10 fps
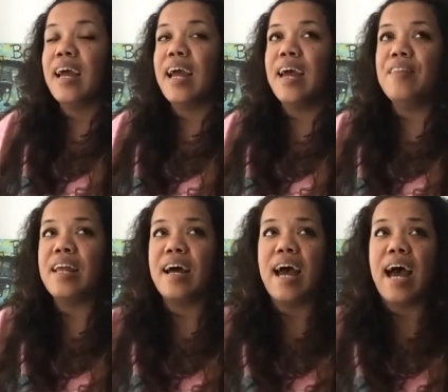
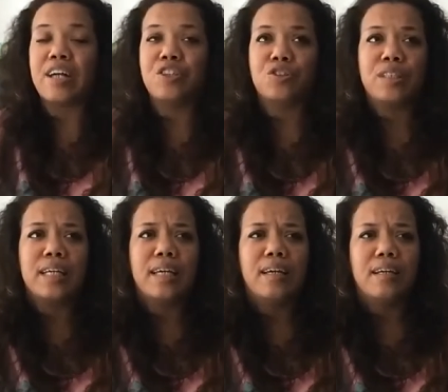then I
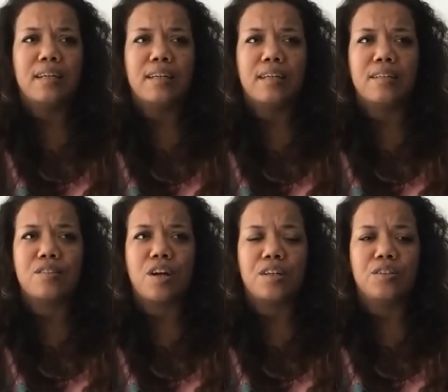actually
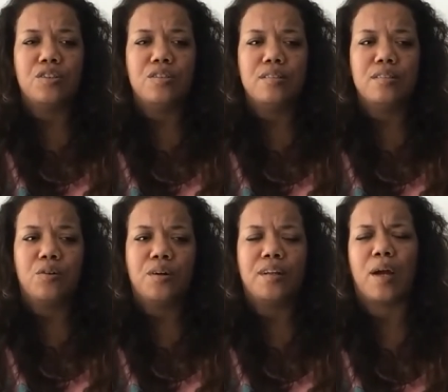started
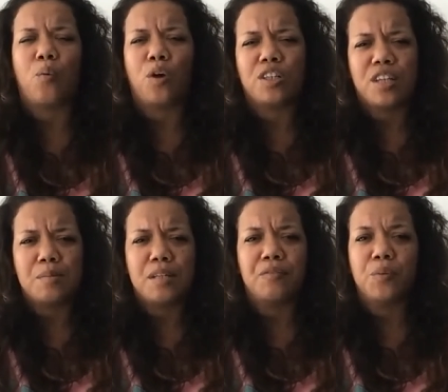going to like
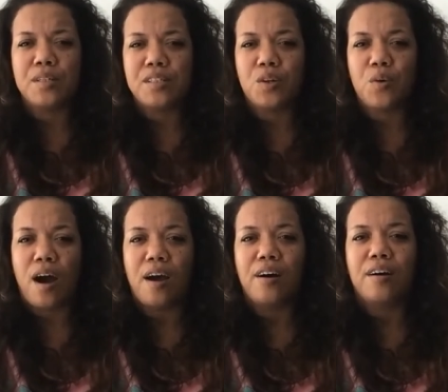workshops every once in a
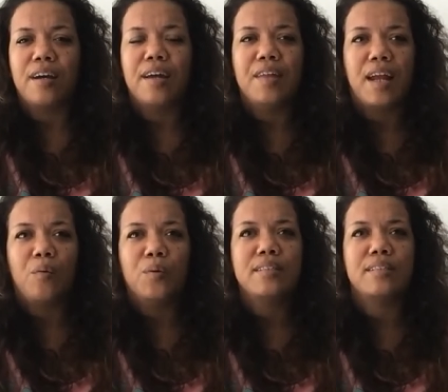while. And then
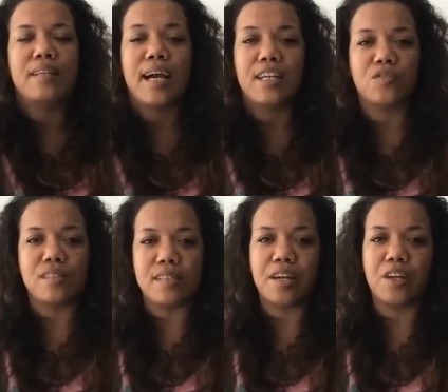I went to Nashville
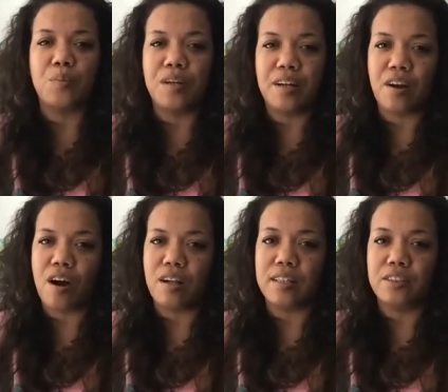State Community
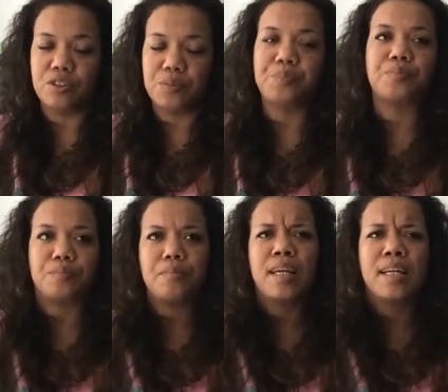College,
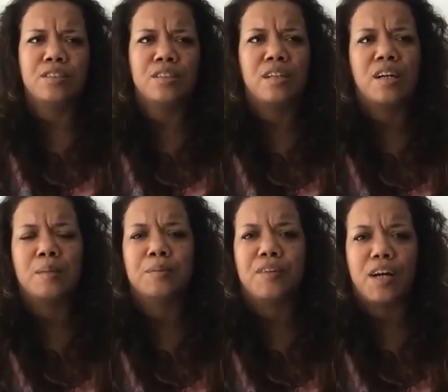and I took a
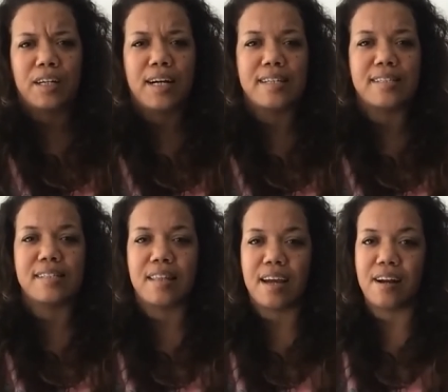couple of art
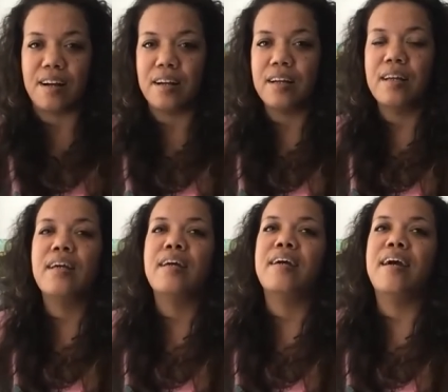classes there.
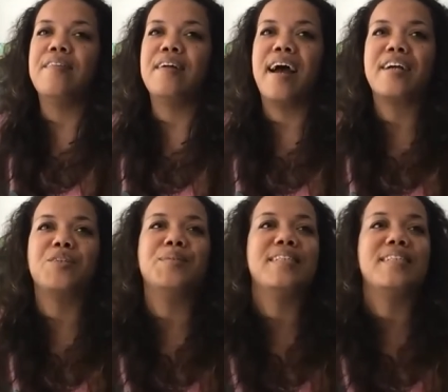And then I
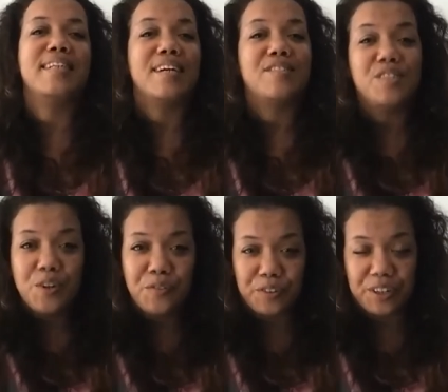actually went to
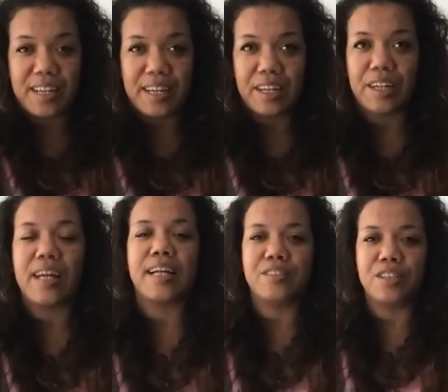TSU for a year,
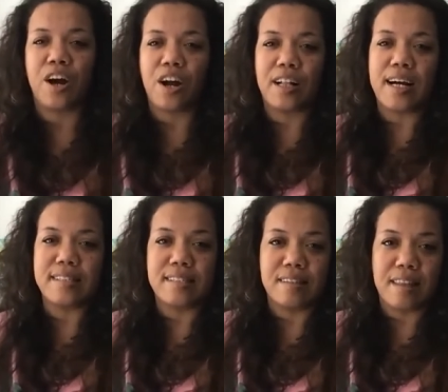and I took art
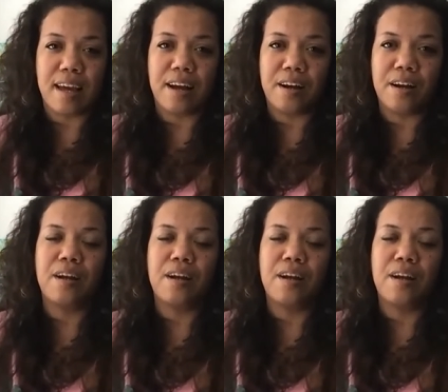classes there.